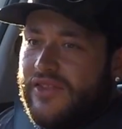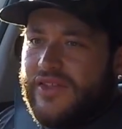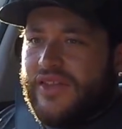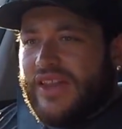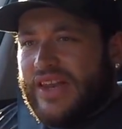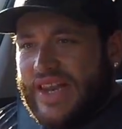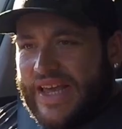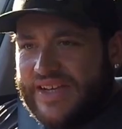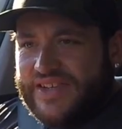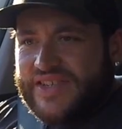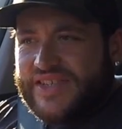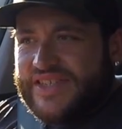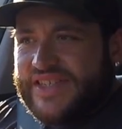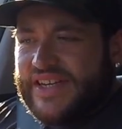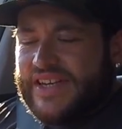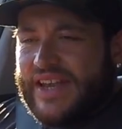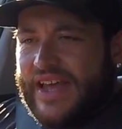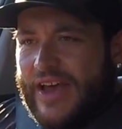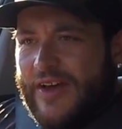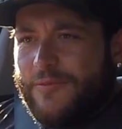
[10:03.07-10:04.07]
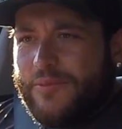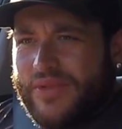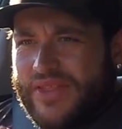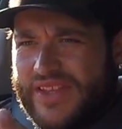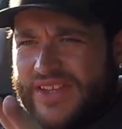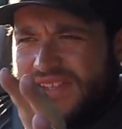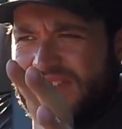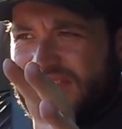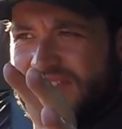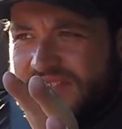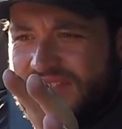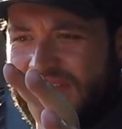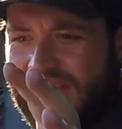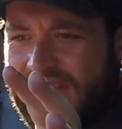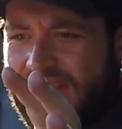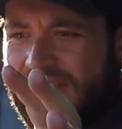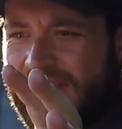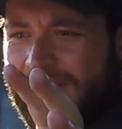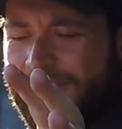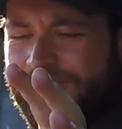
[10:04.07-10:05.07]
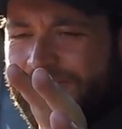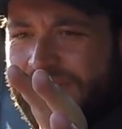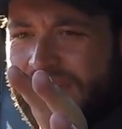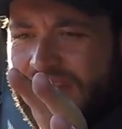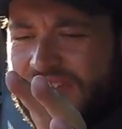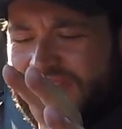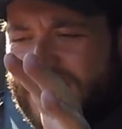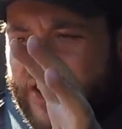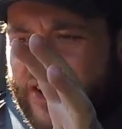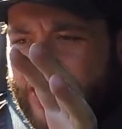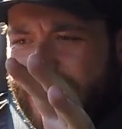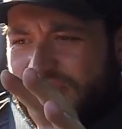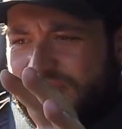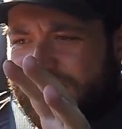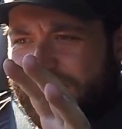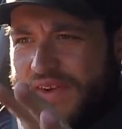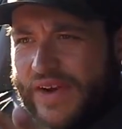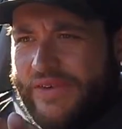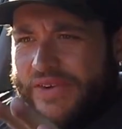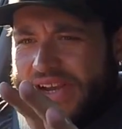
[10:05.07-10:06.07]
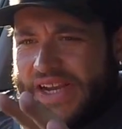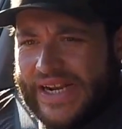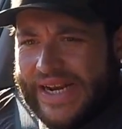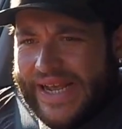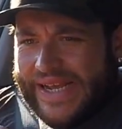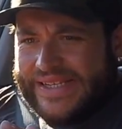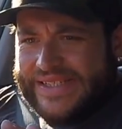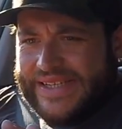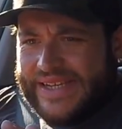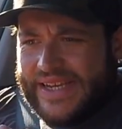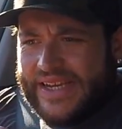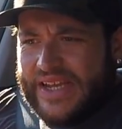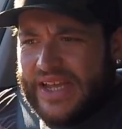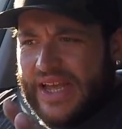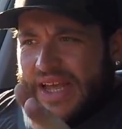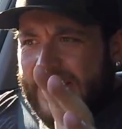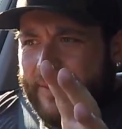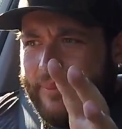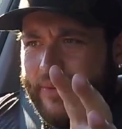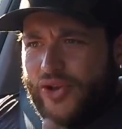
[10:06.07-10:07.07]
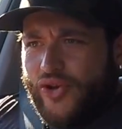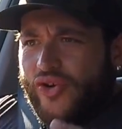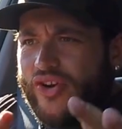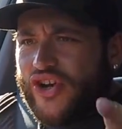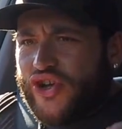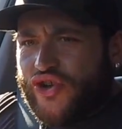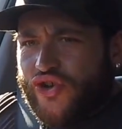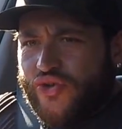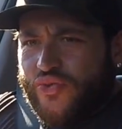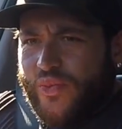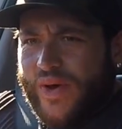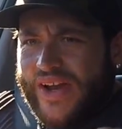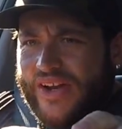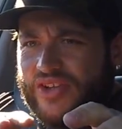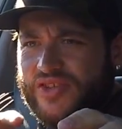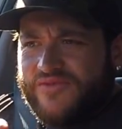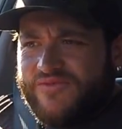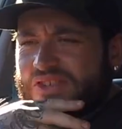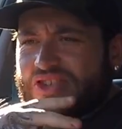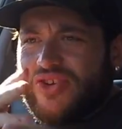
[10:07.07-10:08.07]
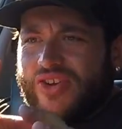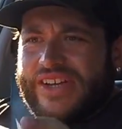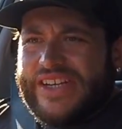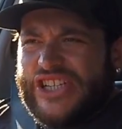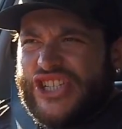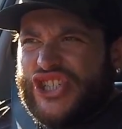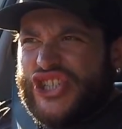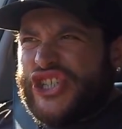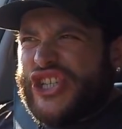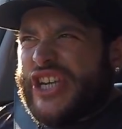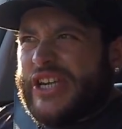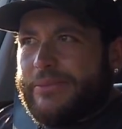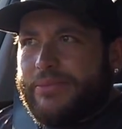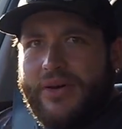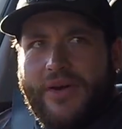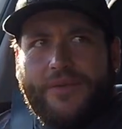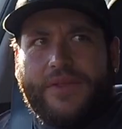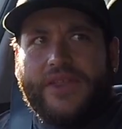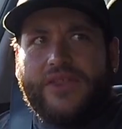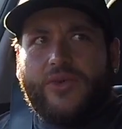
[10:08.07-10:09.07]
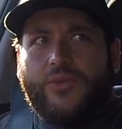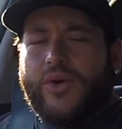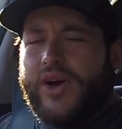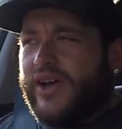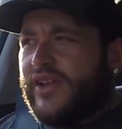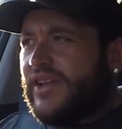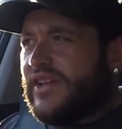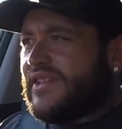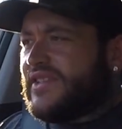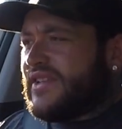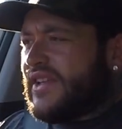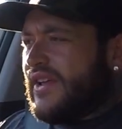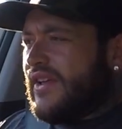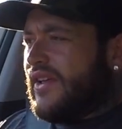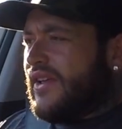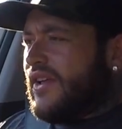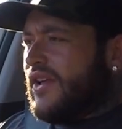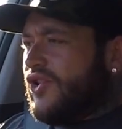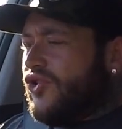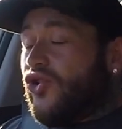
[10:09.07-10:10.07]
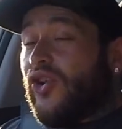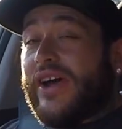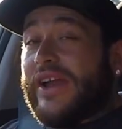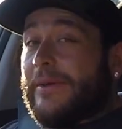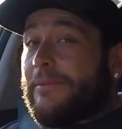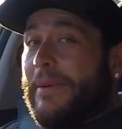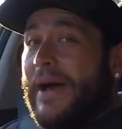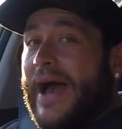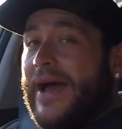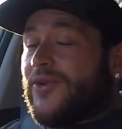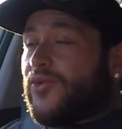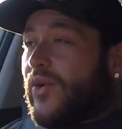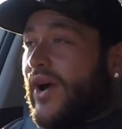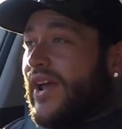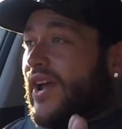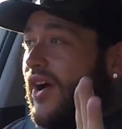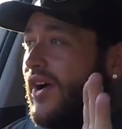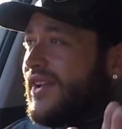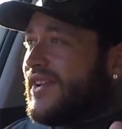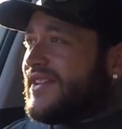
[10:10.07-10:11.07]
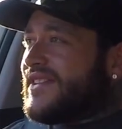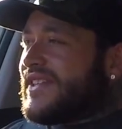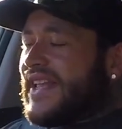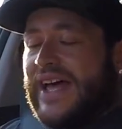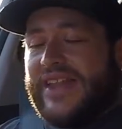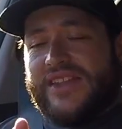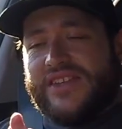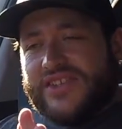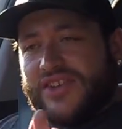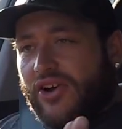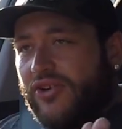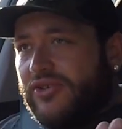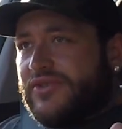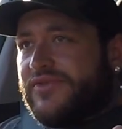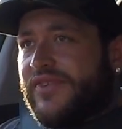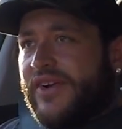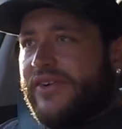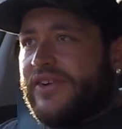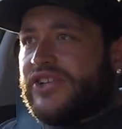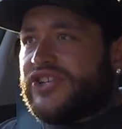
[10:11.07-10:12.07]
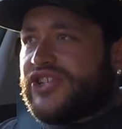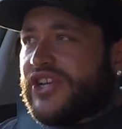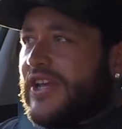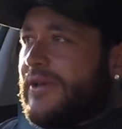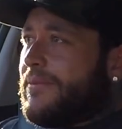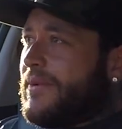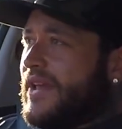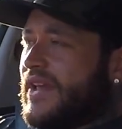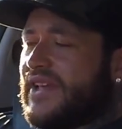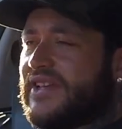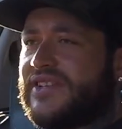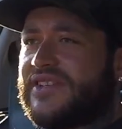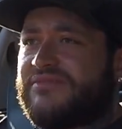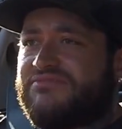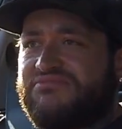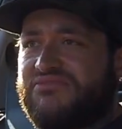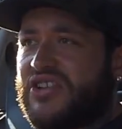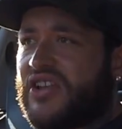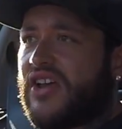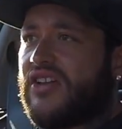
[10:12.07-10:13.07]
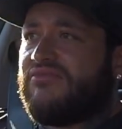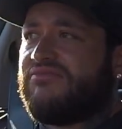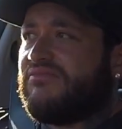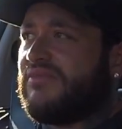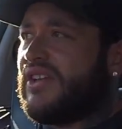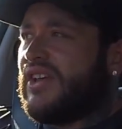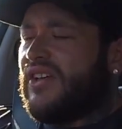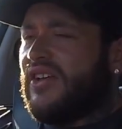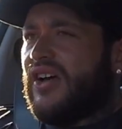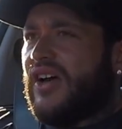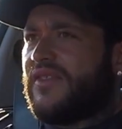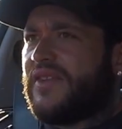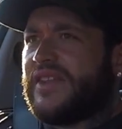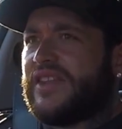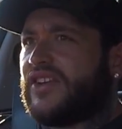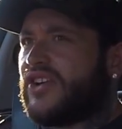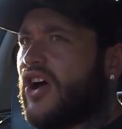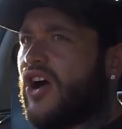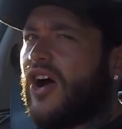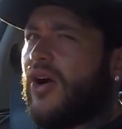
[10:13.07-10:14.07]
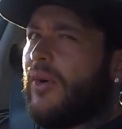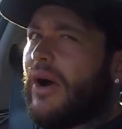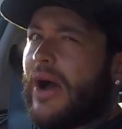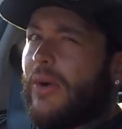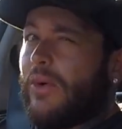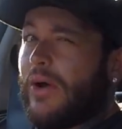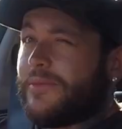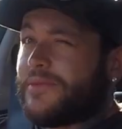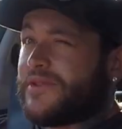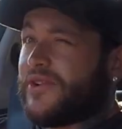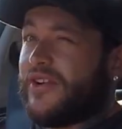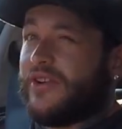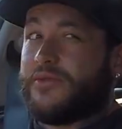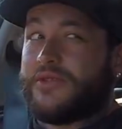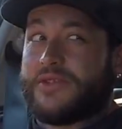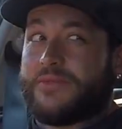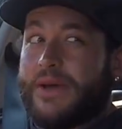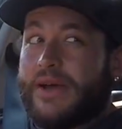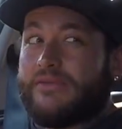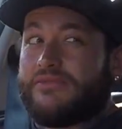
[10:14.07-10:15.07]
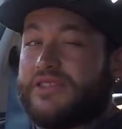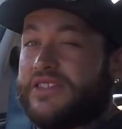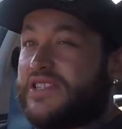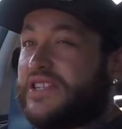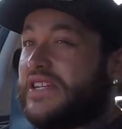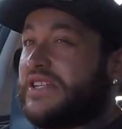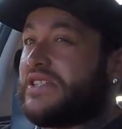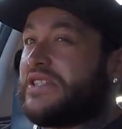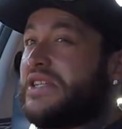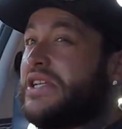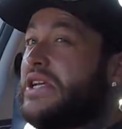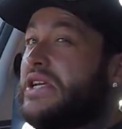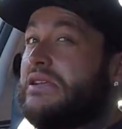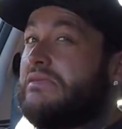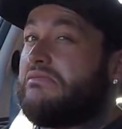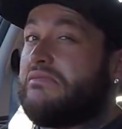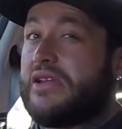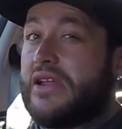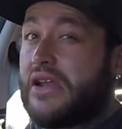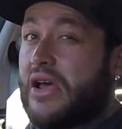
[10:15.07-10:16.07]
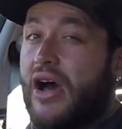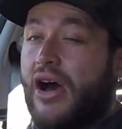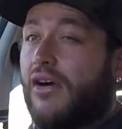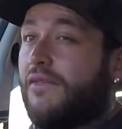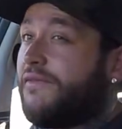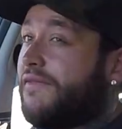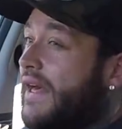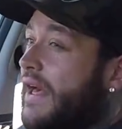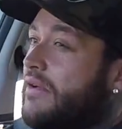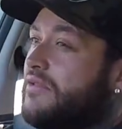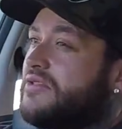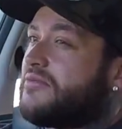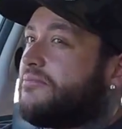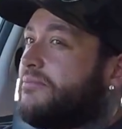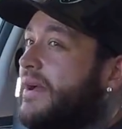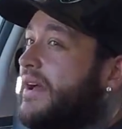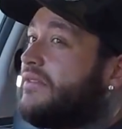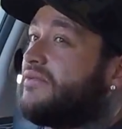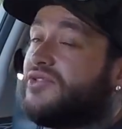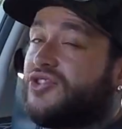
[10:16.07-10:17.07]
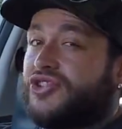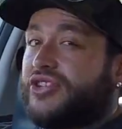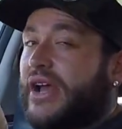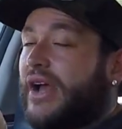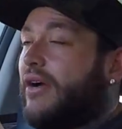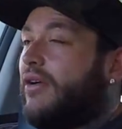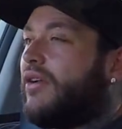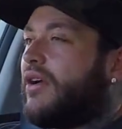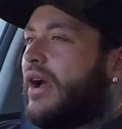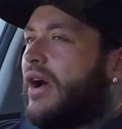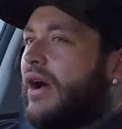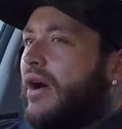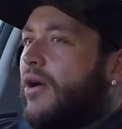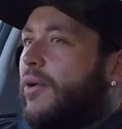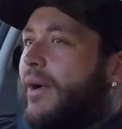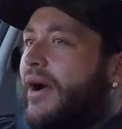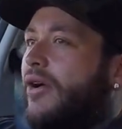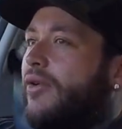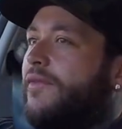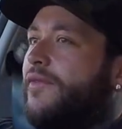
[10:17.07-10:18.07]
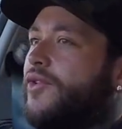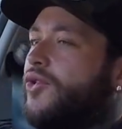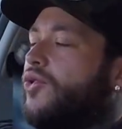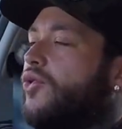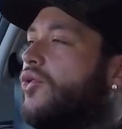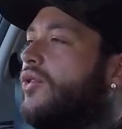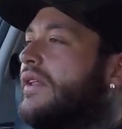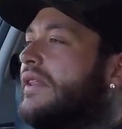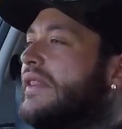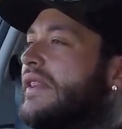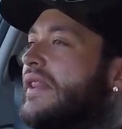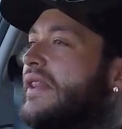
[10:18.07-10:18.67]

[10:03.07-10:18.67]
that the Lexus didn't have, but this is, I don't know, it looks very classic, but not in a good way. It looks slightly cheap, I think the word is. Not in a bad way. I understand this car is very cheap. It is, you know, I think the CarWow website, it was about £16,500. Shout out CarWow for your